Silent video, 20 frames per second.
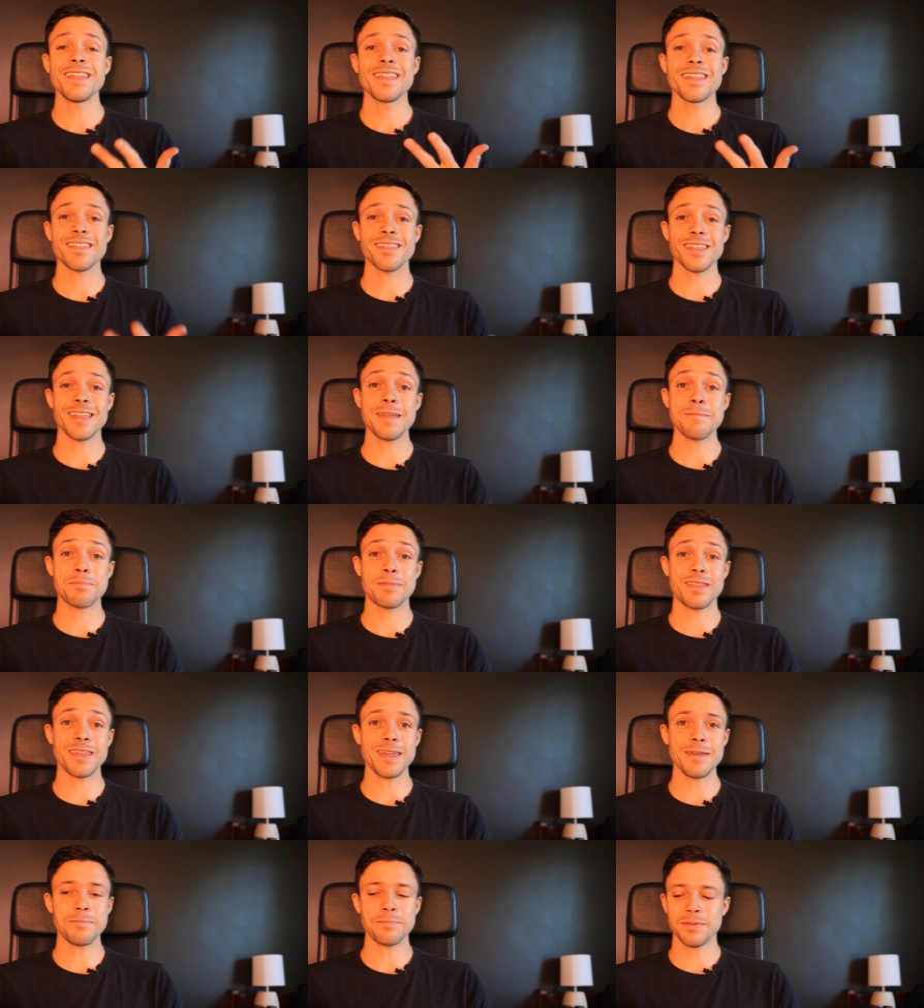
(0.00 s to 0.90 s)
sleep
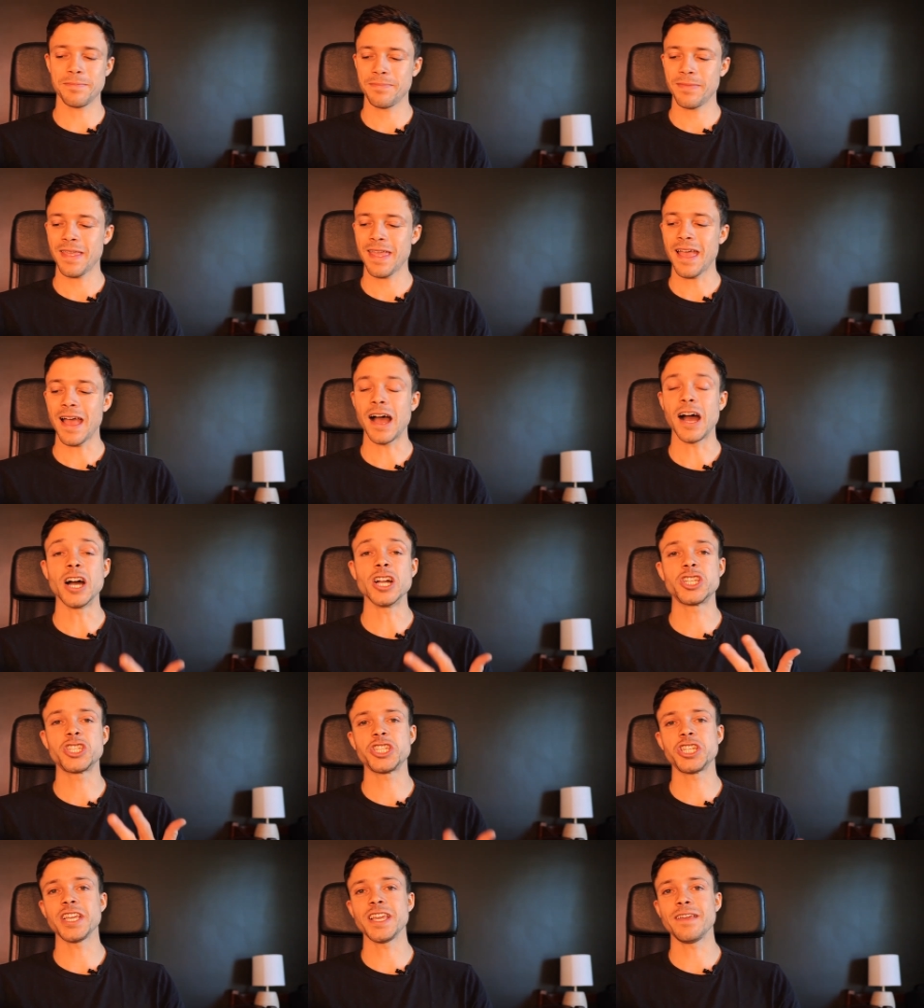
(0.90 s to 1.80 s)
deep,
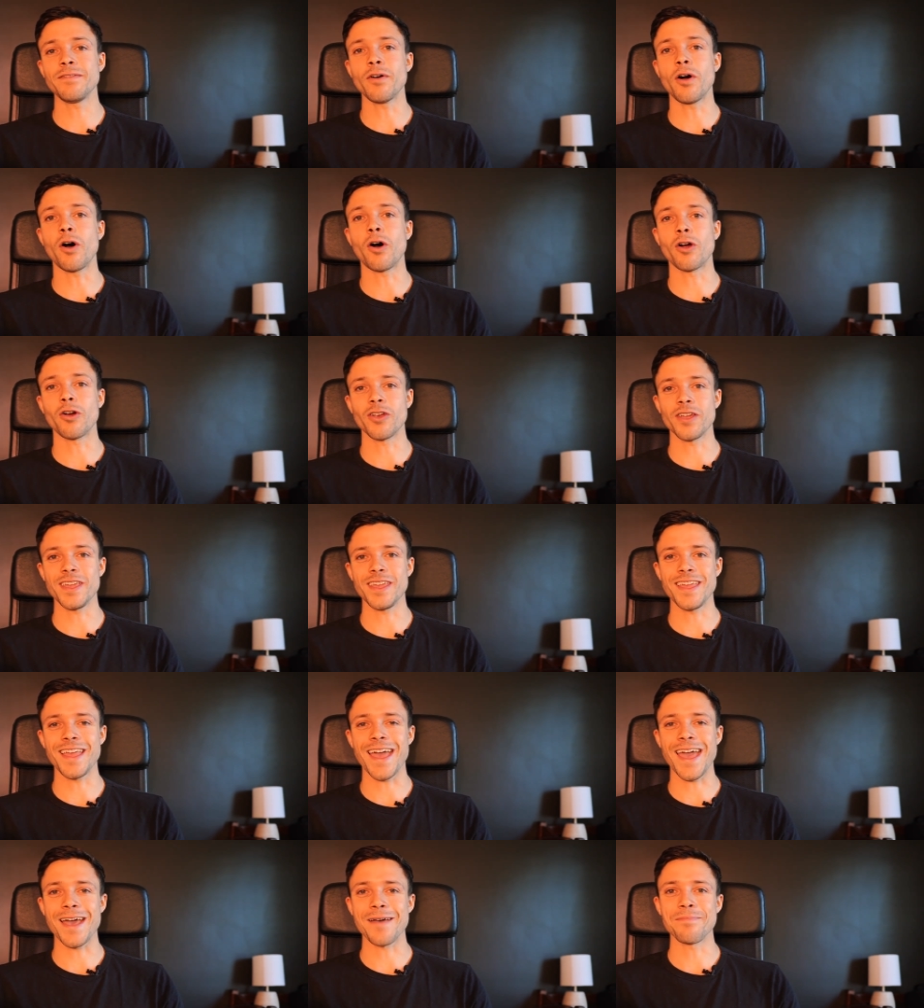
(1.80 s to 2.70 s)
achieve R
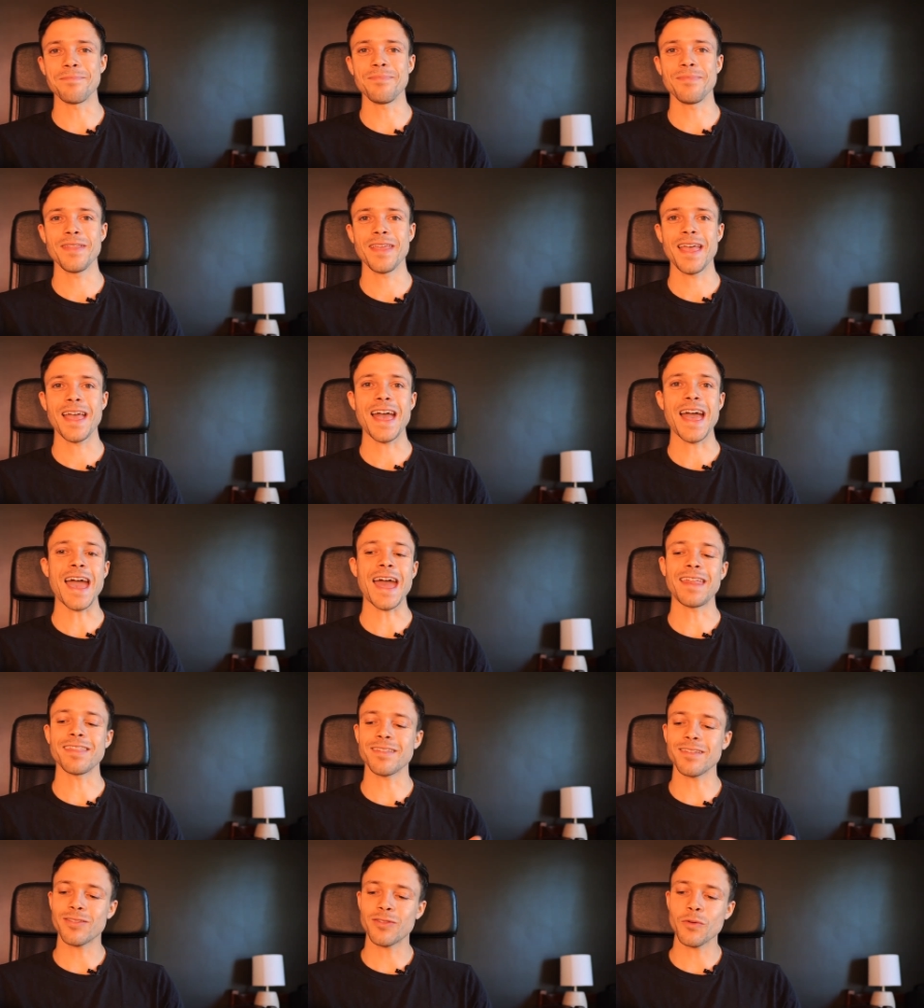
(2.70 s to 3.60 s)
E M.
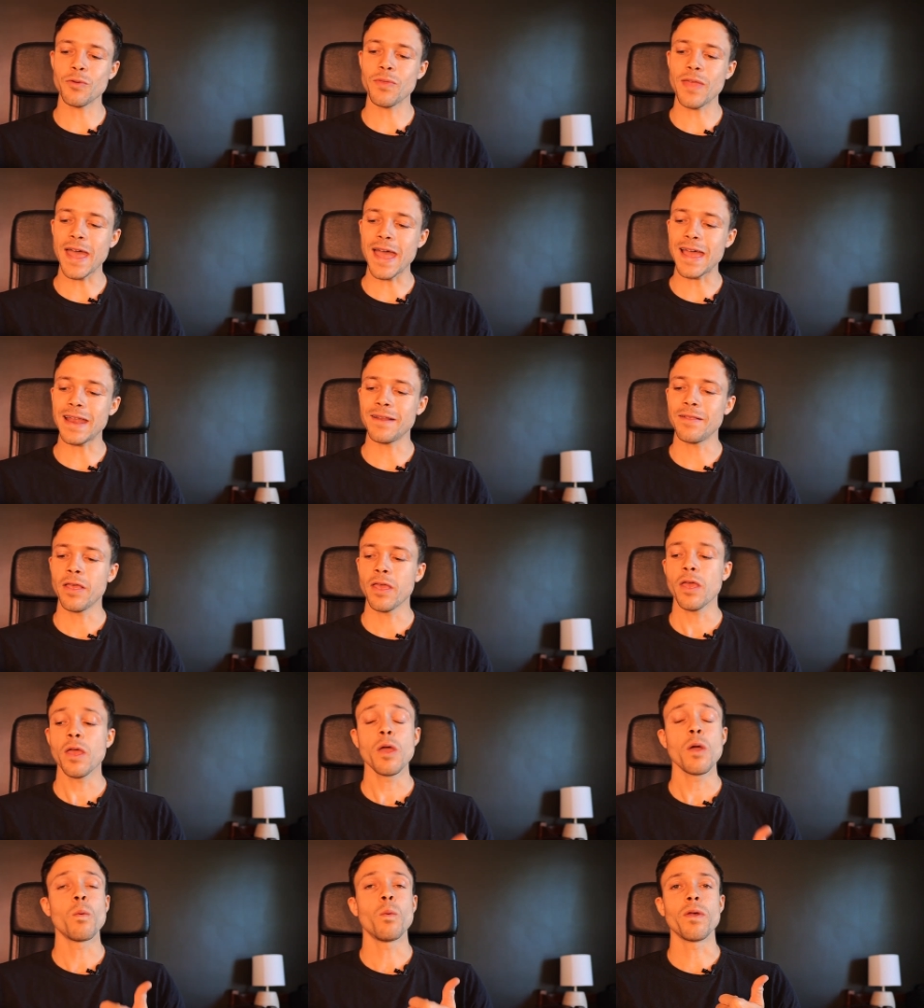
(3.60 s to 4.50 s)
How does it do that?
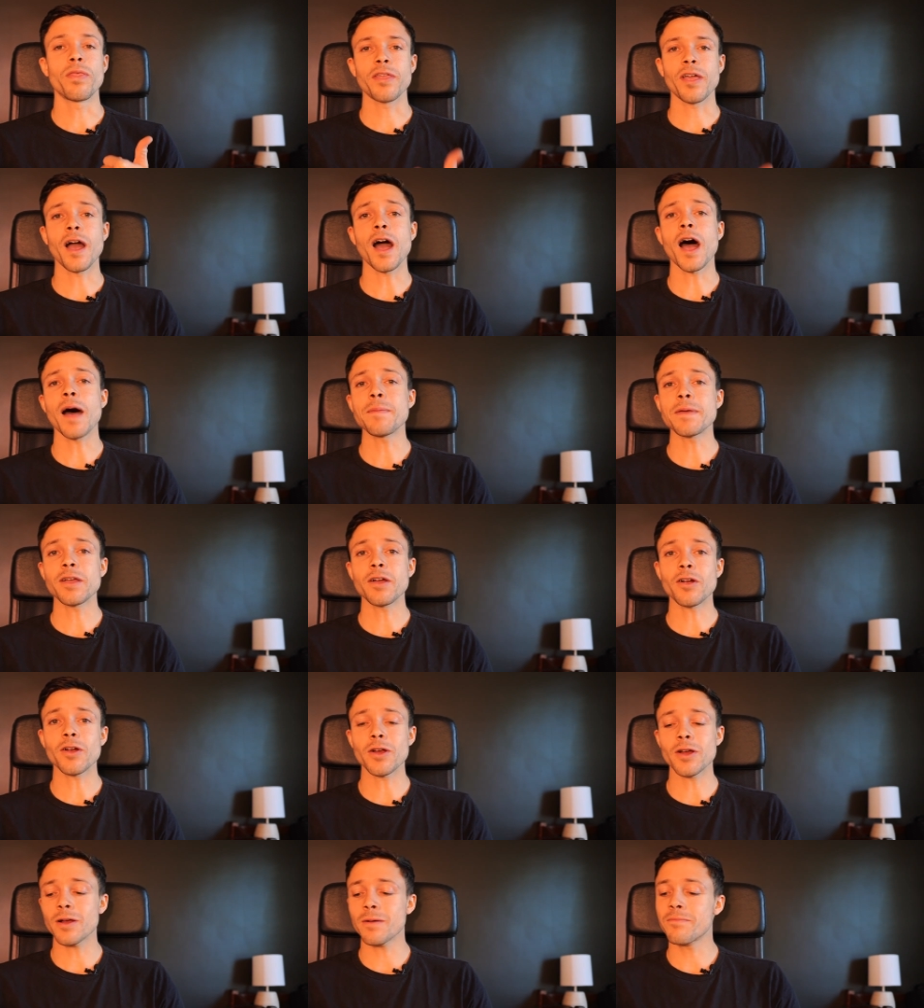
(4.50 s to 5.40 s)
With calming
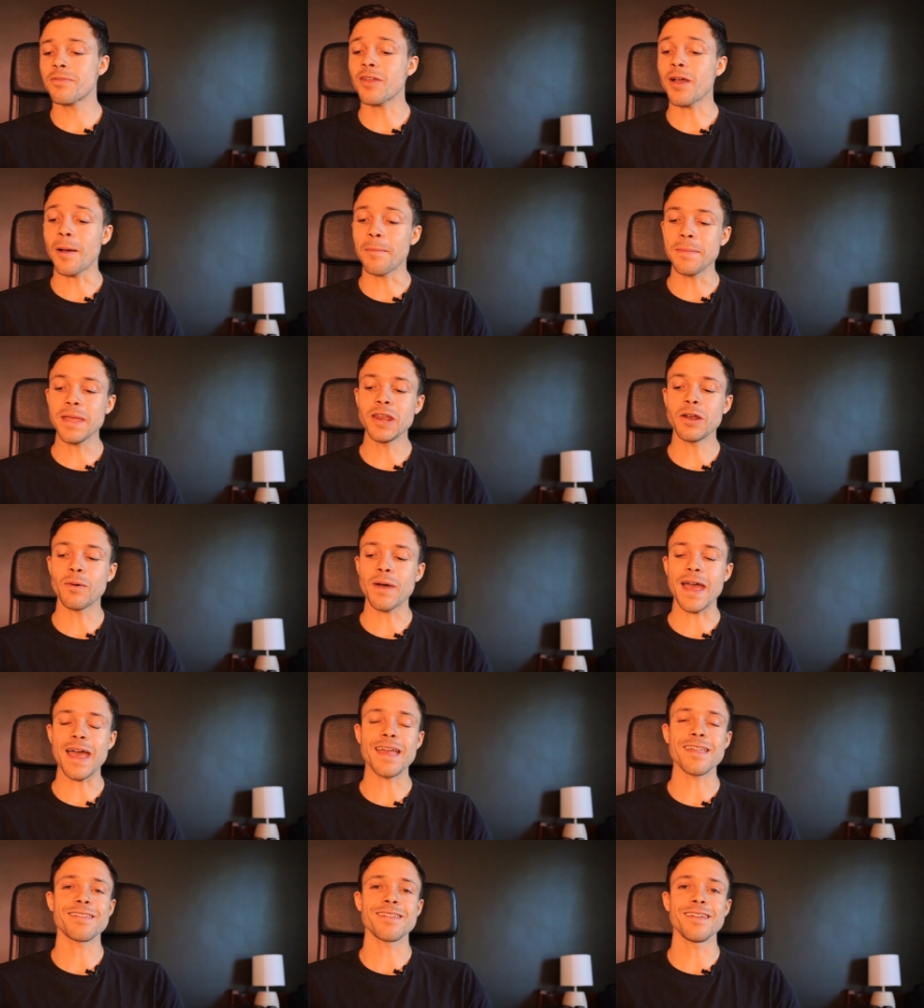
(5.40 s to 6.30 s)
herbs, amino
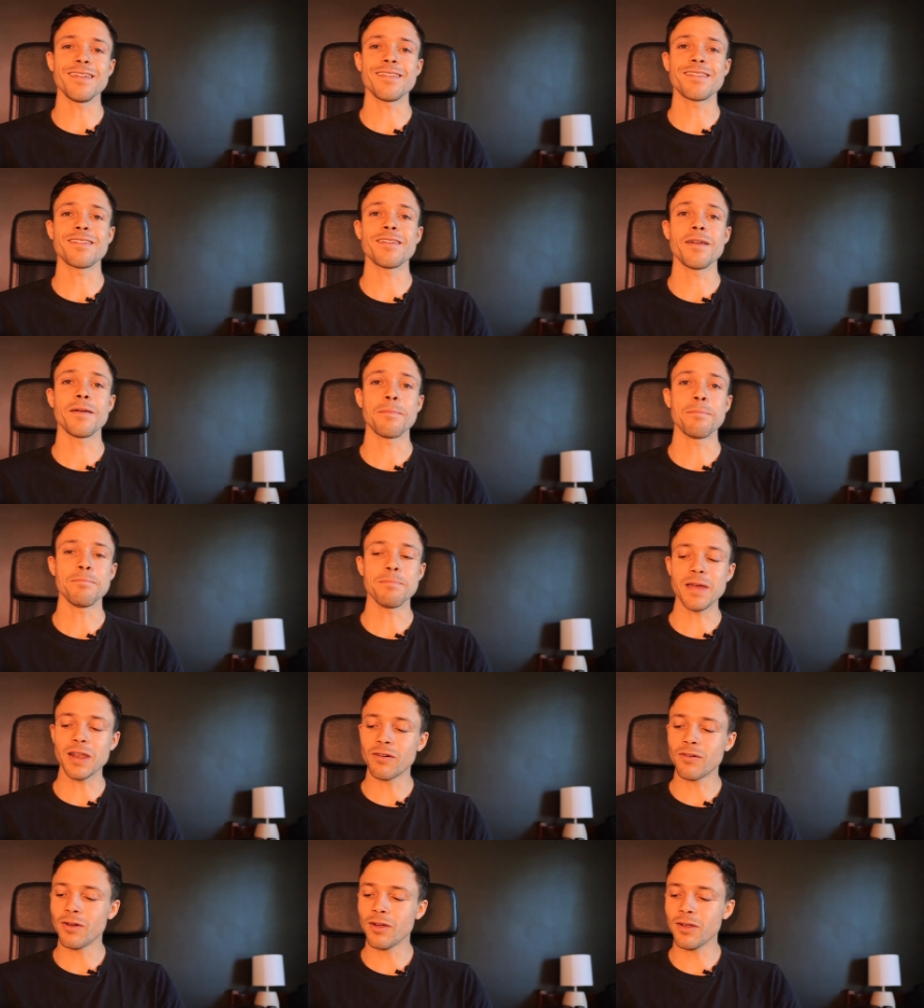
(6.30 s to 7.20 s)
acids,
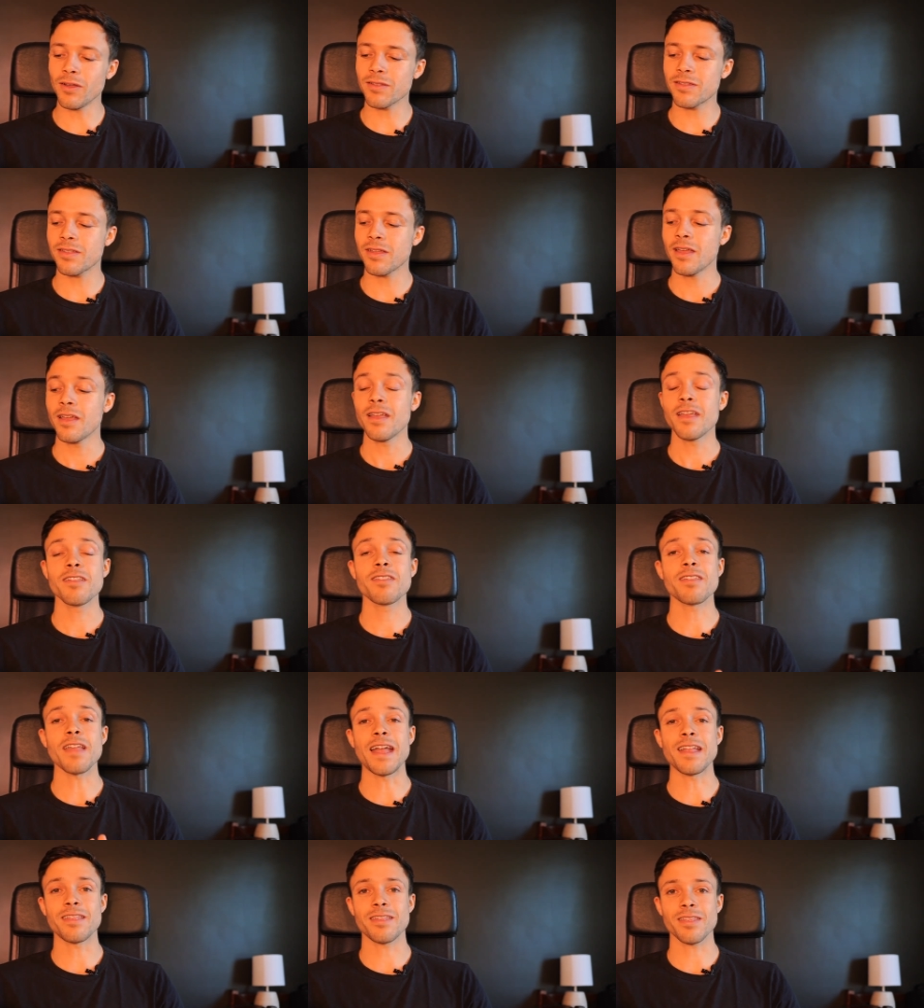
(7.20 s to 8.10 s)
minerals,
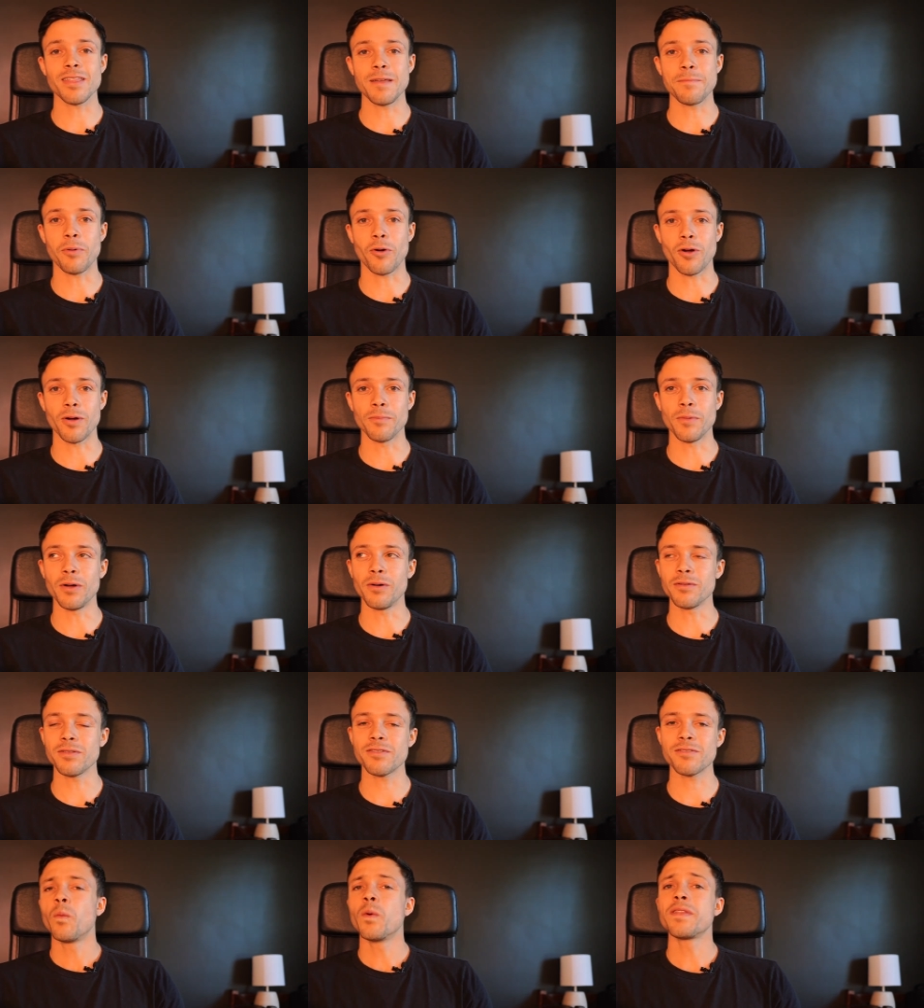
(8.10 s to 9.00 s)
and sleep hormones.